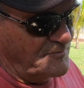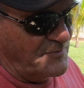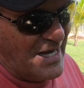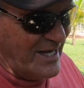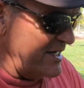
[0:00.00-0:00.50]

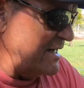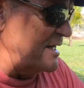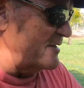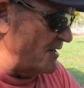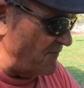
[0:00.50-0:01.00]
hitting
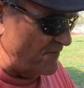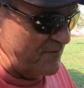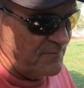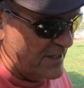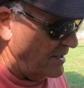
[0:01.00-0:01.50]
it
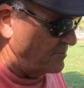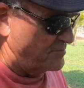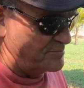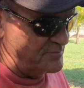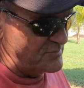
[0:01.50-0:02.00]
and
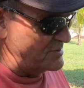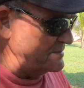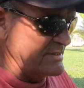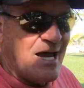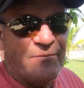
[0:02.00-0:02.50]

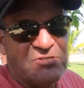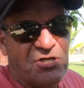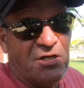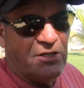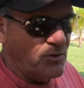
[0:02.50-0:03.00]

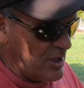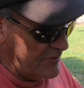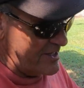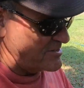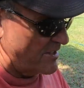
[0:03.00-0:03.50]
damaging it and all
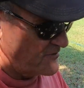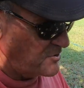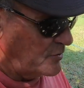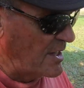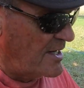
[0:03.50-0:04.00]
that stuff.
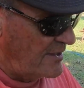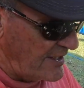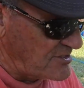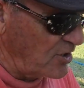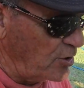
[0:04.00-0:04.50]
So
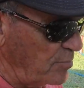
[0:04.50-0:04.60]
that's a good